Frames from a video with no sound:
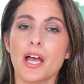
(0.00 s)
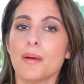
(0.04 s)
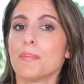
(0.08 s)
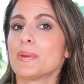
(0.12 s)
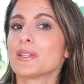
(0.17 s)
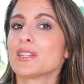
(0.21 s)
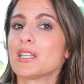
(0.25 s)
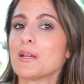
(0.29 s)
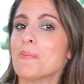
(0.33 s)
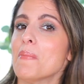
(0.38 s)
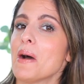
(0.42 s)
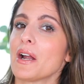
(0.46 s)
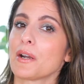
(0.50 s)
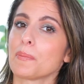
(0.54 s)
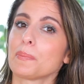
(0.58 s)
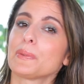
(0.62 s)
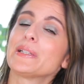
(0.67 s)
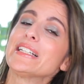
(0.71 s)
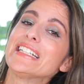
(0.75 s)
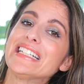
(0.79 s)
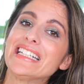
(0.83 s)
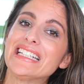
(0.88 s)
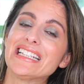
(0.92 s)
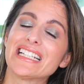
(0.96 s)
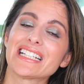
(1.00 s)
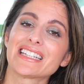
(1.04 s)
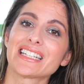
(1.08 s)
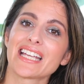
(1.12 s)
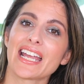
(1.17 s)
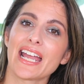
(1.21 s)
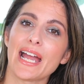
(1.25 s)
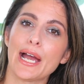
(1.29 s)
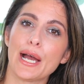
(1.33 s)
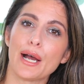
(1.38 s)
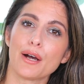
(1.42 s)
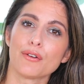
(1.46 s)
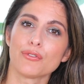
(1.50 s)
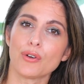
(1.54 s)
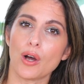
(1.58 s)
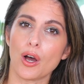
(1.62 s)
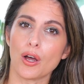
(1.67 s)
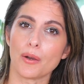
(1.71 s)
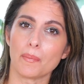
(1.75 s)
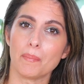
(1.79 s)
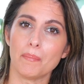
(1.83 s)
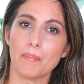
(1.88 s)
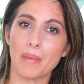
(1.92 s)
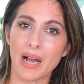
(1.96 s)
But the amount of pleating that they have
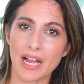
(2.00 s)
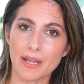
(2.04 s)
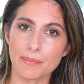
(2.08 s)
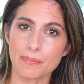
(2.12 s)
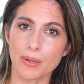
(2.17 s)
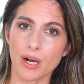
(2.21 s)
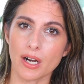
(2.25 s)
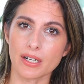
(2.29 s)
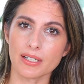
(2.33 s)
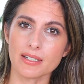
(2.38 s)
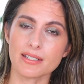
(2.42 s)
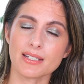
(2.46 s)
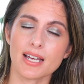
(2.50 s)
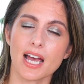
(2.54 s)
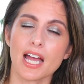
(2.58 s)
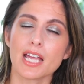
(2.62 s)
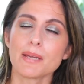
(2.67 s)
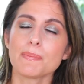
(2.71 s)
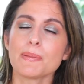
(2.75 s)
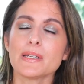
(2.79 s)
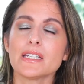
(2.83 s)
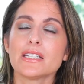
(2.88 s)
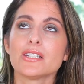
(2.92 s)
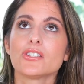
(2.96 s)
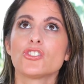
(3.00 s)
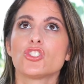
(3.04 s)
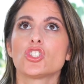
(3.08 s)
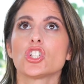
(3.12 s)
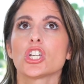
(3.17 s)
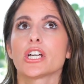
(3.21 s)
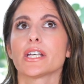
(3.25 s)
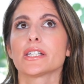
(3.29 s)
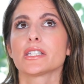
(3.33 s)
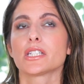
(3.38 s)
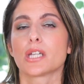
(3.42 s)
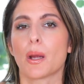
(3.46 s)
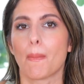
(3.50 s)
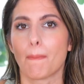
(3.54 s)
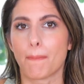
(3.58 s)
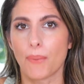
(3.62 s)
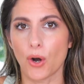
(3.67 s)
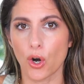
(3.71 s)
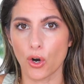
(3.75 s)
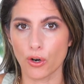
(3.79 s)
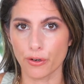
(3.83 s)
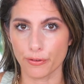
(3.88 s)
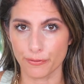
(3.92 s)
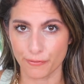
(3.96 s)
on my body type is just
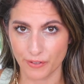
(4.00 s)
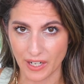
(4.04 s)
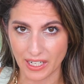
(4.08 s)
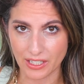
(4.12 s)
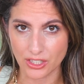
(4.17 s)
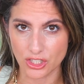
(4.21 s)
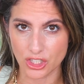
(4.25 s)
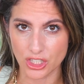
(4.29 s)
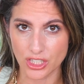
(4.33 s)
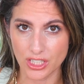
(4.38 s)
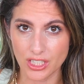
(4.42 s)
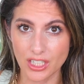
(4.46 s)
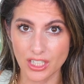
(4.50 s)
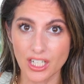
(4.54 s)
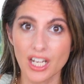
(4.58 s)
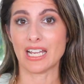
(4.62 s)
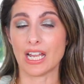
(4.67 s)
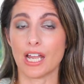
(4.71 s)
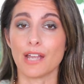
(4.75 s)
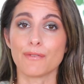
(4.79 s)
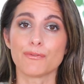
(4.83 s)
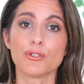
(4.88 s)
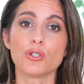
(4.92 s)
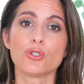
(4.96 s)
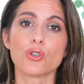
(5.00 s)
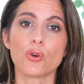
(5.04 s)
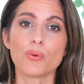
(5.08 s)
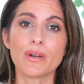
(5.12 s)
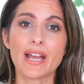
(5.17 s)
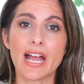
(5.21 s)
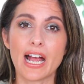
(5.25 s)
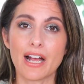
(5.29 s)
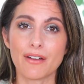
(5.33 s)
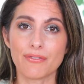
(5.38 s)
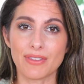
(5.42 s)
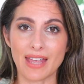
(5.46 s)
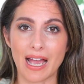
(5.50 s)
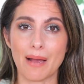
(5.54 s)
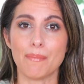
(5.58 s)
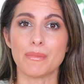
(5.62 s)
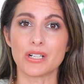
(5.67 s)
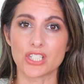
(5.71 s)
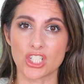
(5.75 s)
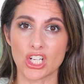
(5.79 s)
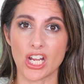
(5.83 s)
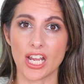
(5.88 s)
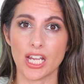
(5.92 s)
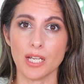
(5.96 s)
perfection. If you don't have that
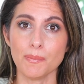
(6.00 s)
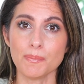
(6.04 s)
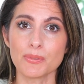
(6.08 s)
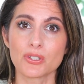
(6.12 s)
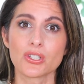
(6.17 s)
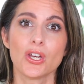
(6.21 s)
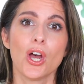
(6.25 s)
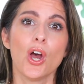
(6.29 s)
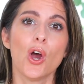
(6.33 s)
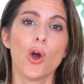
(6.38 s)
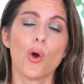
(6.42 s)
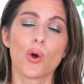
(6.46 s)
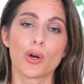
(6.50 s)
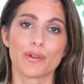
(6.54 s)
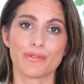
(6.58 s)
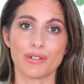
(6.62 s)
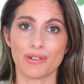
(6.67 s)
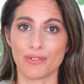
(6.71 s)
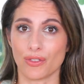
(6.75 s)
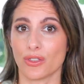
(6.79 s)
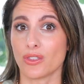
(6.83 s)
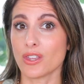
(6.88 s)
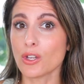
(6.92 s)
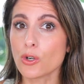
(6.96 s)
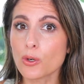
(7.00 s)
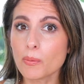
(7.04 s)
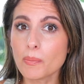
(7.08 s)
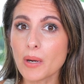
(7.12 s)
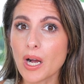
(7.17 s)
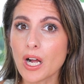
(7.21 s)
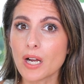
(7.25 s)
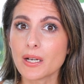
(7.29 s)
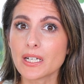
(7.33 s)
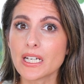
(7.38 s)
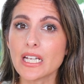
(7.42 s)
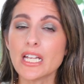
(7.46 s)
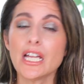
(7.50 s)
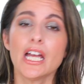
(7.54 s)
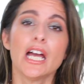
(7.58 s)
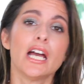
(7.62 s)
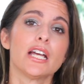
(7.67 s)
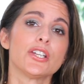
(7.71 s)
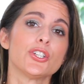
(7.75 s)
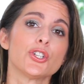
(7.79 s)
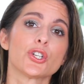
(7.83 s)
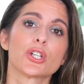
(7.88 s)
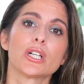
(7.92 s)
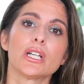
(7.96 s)
much hips or if you have thinner body,
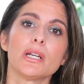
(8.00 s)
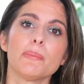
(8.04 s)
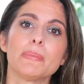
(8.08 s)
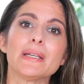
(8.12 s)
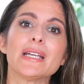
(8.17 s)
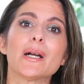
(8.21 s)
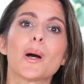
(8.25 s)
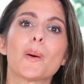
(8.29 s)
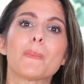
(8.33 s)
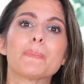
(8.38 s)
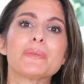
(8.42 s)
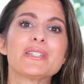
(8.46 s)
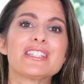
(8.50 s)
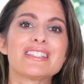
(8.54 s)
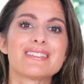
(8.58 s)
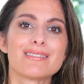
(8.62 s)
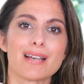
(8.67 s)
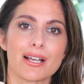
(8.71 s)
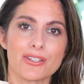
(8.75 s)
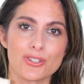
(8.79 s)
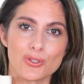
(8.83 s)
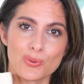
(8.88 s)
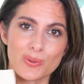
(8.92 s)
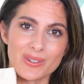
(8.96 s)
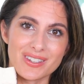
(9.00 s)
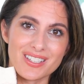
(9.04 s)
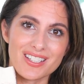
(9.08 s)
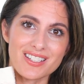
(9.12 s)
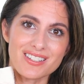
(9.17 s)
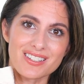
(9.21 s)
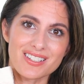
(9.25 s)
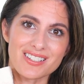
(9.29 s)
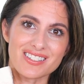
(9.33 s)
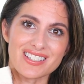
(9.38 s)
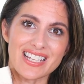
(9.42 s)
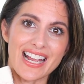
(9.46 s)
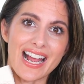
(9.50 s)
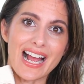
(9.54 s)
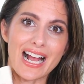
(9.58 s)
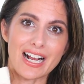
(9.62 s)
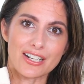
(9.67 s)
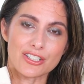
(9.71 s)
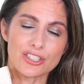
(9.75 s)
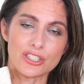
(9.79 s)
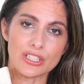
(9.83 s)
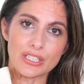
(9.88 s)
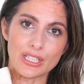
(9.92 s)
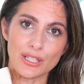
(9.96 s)
you're gonna be obsessed with these because they
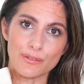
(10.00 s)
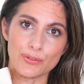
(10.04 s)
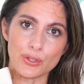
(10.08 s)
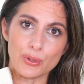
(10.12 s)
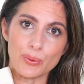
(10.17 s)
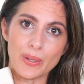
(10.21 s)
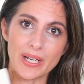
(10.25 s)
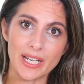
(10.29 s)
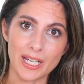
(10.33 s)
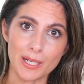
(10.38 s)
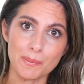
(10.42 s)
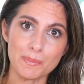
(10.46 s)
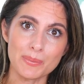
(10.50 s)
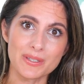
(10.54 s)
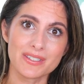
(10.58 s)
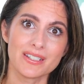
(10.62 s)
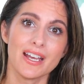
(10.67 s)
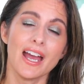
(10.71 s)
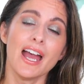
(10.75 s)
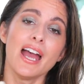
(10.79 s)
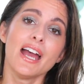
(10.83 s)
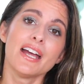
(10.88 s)
actually give you hips.